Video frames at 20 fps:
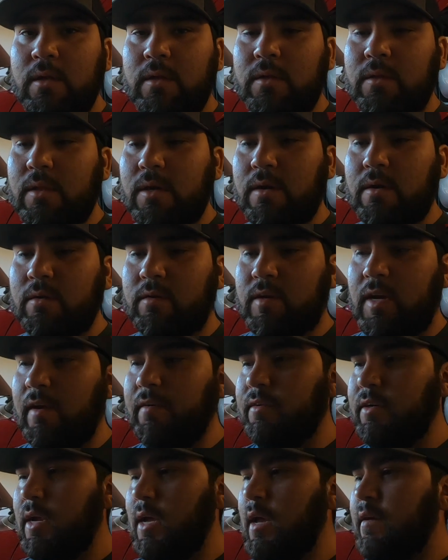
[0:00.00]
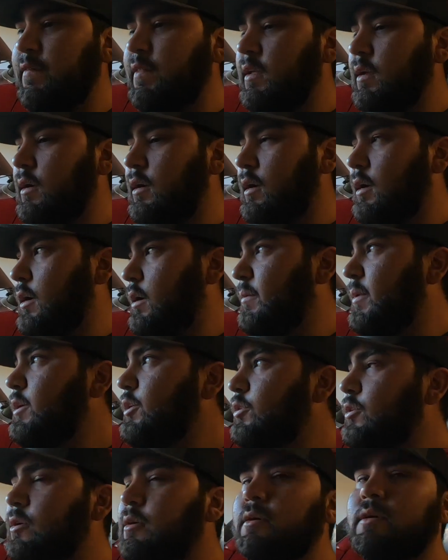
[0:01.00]
their drive shaft. On my
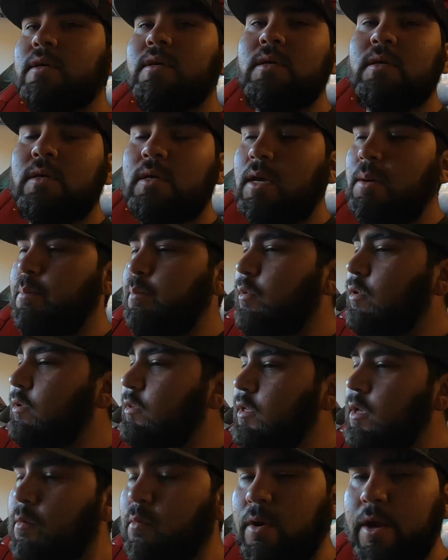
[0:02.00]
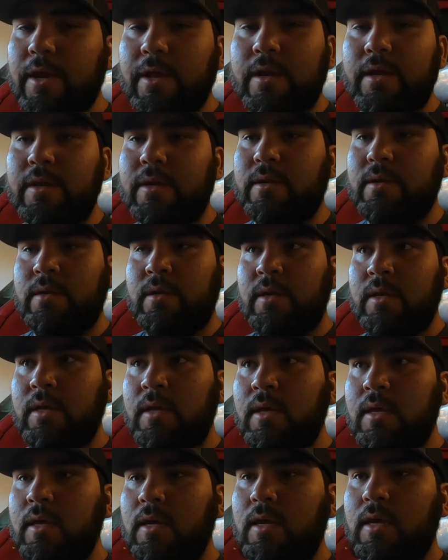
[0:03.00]
truck, it bolted right in,
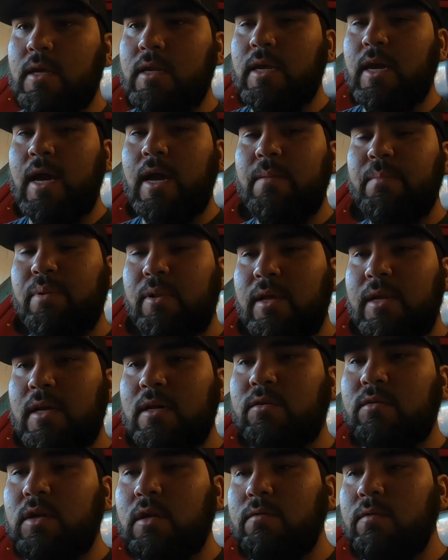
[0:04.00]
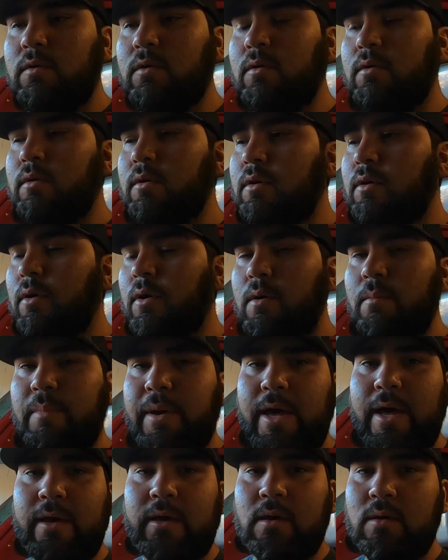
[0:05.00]
and they had plenty of trouble going
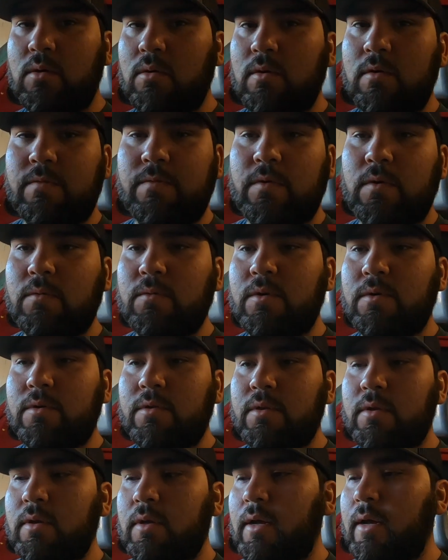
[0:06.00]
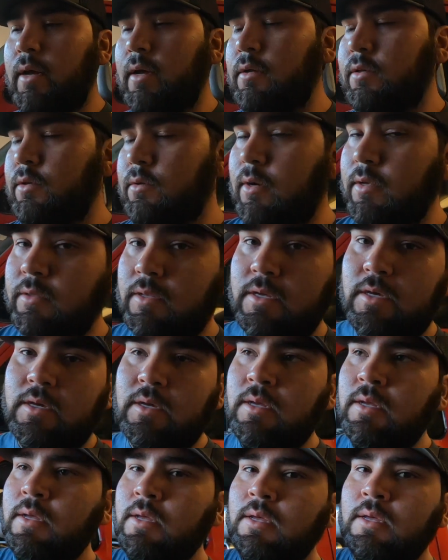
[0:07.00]
back and going forward. So I
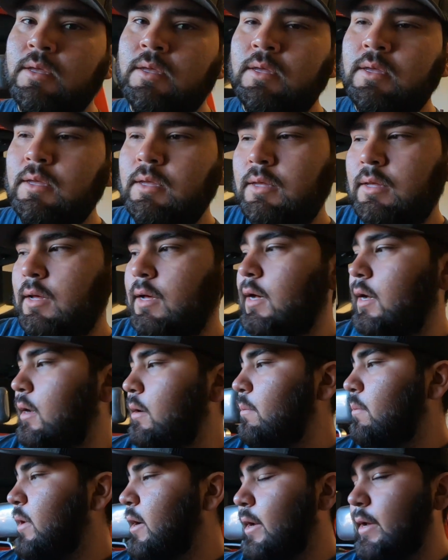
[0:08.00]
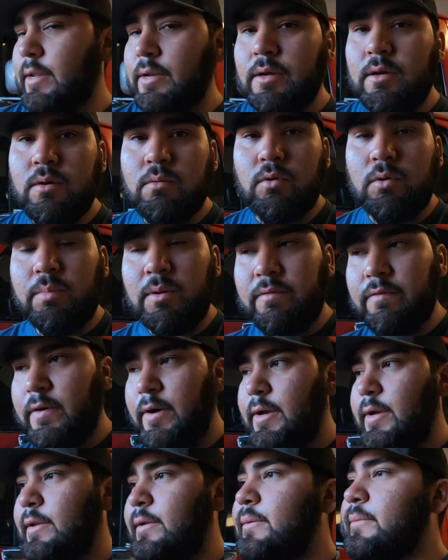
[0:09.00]
think mine will be
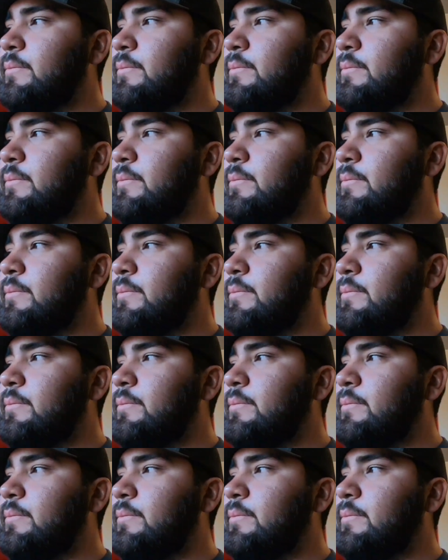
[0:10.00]
fine.